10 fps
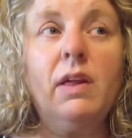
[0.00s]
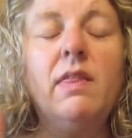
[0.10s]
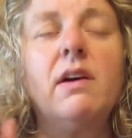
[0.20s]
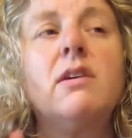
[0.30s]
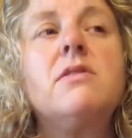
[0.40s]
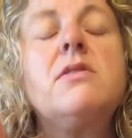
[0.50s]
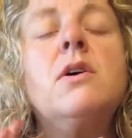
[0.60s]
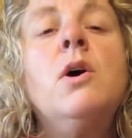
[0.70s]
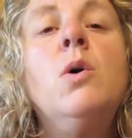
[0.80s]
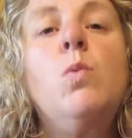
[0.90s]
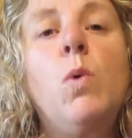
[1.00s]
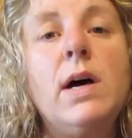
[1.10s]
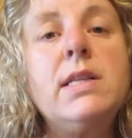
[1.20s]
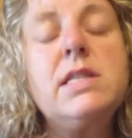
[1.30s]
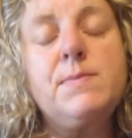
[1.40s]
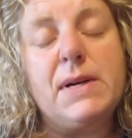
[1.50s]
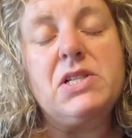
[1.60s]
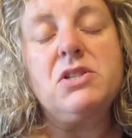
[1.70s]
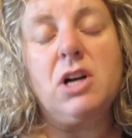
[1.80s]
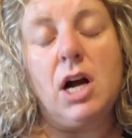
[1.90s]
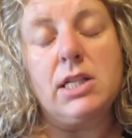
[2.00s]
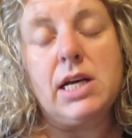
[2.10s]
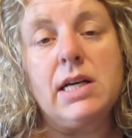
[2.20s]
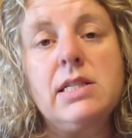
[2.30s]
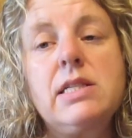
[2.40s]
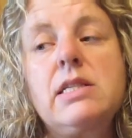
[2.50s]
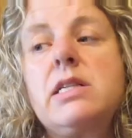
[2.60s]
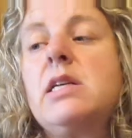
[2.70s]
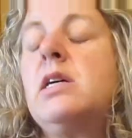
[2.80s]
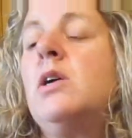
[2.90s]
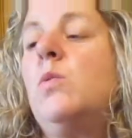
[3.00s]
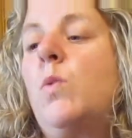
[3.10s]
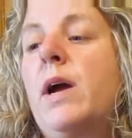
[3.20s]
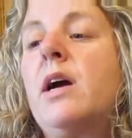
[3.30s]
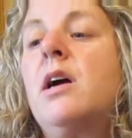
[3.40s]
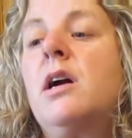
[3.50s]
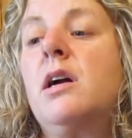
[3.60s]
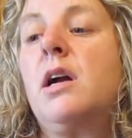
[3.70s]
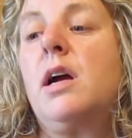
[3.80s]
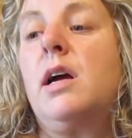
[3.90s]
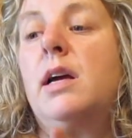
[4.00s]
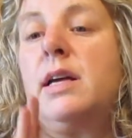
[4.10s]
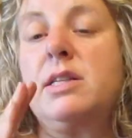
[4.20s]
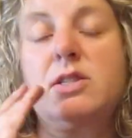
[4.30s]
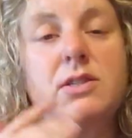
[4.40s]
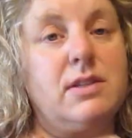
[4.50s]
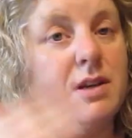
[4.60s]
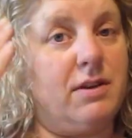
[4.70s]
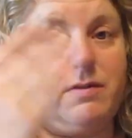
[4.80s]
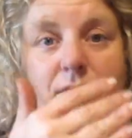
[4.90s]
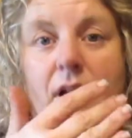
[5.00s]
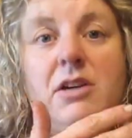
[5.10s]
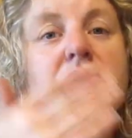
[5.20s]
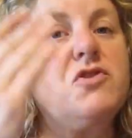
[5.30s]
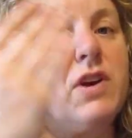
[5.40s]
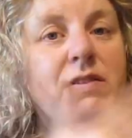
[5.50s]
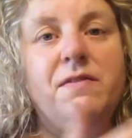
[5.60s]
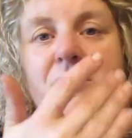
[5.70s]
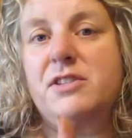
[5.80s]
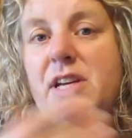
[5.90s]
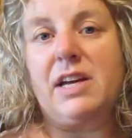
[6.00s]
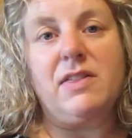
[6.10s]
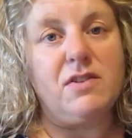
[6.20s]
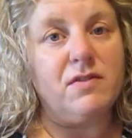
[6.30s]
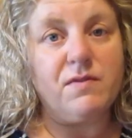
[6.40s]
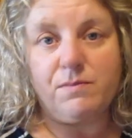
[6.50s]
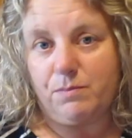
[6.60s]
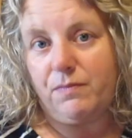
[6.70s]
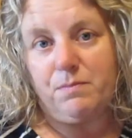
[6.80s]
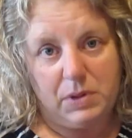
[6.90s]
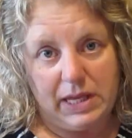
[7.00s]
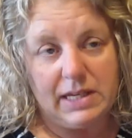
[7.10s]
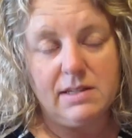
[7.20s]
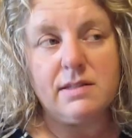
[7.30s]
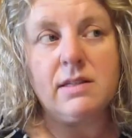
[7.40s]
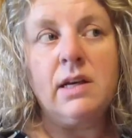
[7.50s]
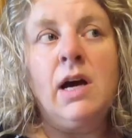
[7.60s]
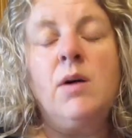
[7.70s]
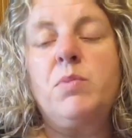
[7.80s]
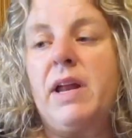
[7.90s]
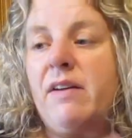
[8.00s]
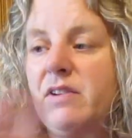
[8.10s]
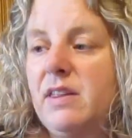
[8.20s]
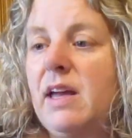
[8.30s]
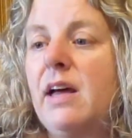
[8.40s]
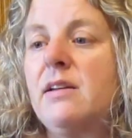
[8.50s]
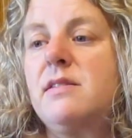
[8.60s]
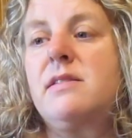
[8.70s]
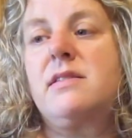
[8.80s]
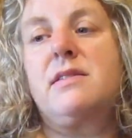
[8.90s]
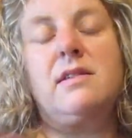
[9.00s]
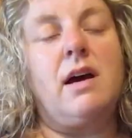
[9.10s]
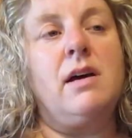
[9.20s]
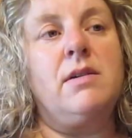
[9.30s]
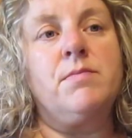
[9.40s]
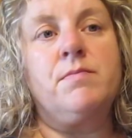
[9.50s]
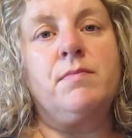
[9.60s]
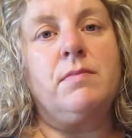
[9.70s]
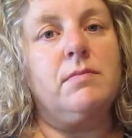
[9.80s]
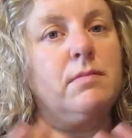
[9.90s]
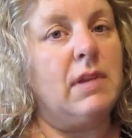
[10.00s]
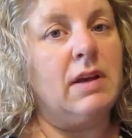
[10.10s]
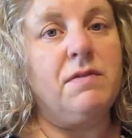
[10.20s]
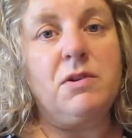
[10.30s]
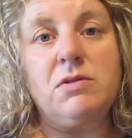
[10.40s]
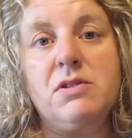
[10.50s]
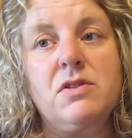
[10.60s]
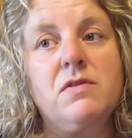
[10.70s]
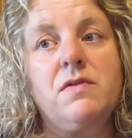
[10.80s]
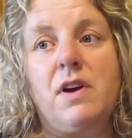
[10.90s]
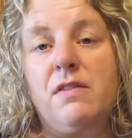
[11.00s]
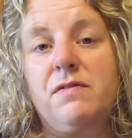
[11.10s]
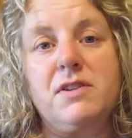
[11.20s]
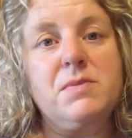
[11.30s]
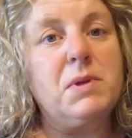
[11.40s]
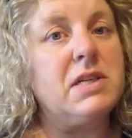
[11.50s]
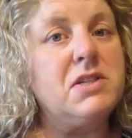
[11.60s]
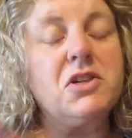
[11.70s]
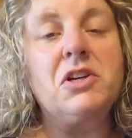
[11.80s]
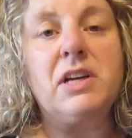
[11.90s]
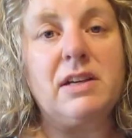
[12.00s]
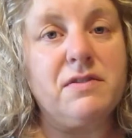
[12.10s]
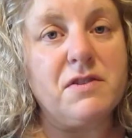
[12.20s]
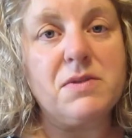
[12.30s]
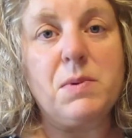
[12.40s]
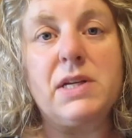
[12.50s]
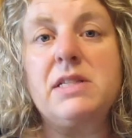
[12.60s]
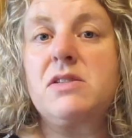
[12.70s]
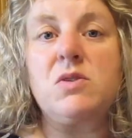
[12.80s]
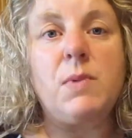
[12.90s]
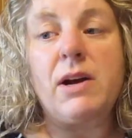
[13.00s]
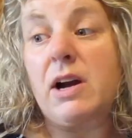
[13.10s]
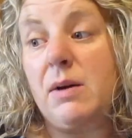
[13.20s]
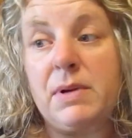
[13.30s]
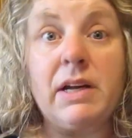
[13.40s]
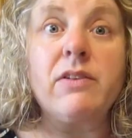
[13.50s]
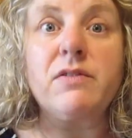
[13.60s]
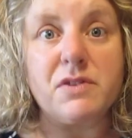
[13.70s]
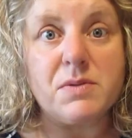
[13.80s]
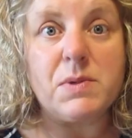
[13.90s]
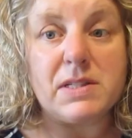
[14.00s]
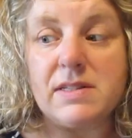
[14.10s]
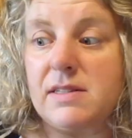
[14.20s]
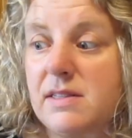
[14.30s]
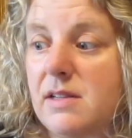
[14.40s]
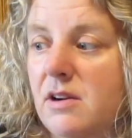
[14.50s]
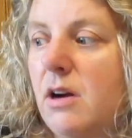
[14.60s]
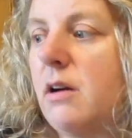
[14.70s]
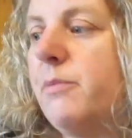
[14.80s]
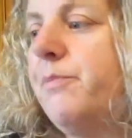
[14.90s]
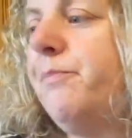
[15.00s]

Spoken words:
There's one special contest where it's a straight first, second, third place, but everything else, if you deserve a first place, you're going to get a first place no matter how many other first places there are.